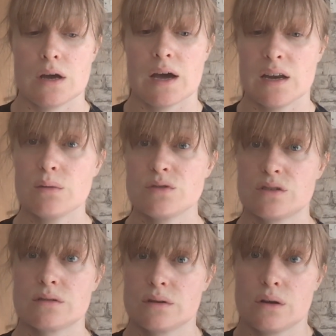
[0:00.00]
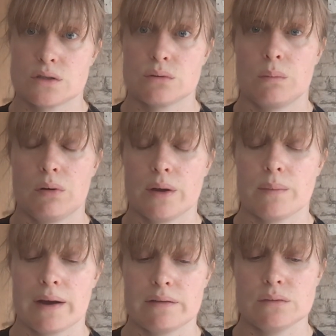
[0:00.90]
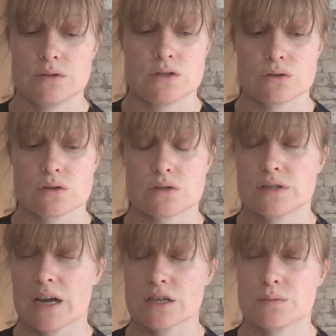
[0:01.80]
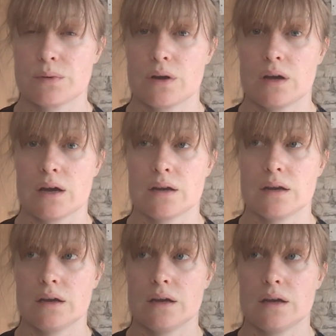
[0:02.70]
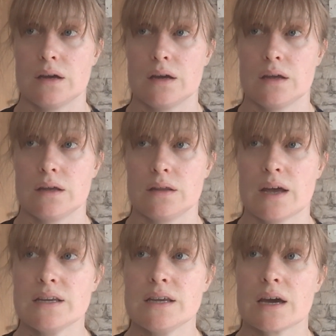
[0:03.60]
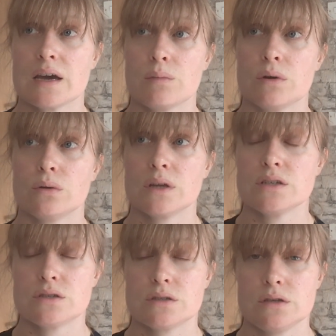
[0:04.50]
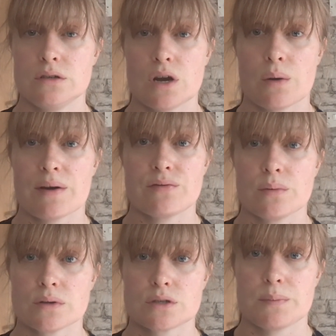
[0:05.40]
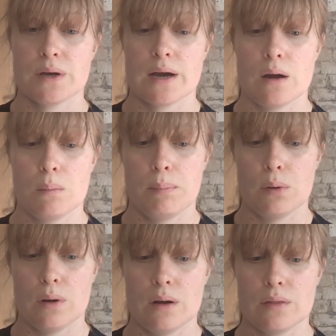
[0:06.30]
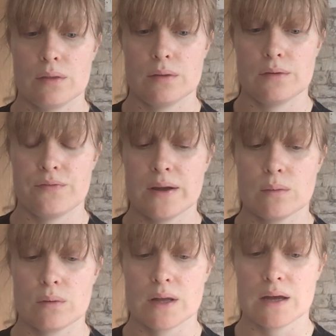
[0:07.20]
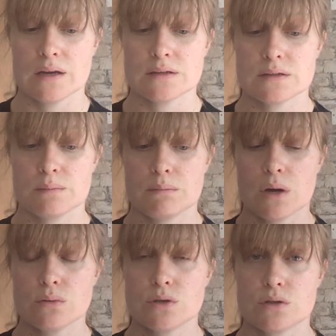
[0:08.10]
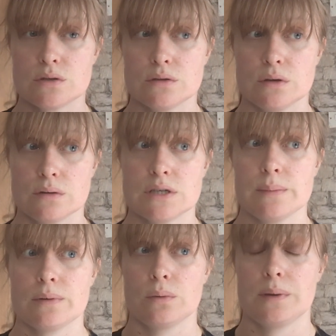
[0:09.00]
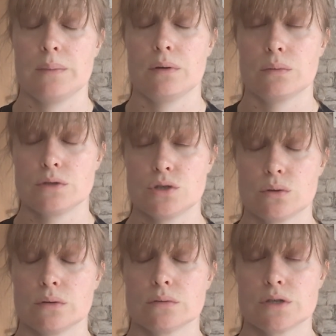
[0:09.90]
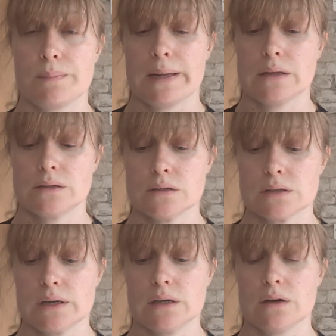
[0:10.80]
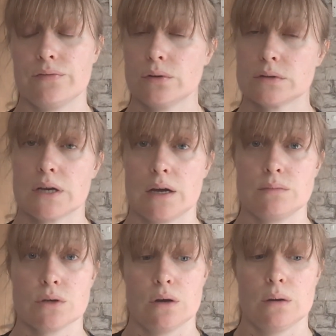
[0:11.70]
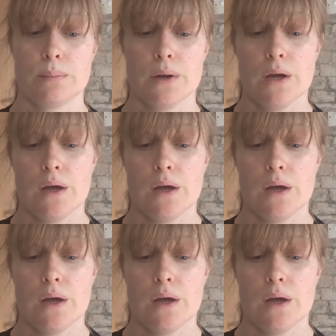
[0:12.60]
And it was got to a point where it was just desperate. And then you get, well, it's, everyone's burnt out, but the thing is, most neurotypical people would struggle to balance like a full-time job,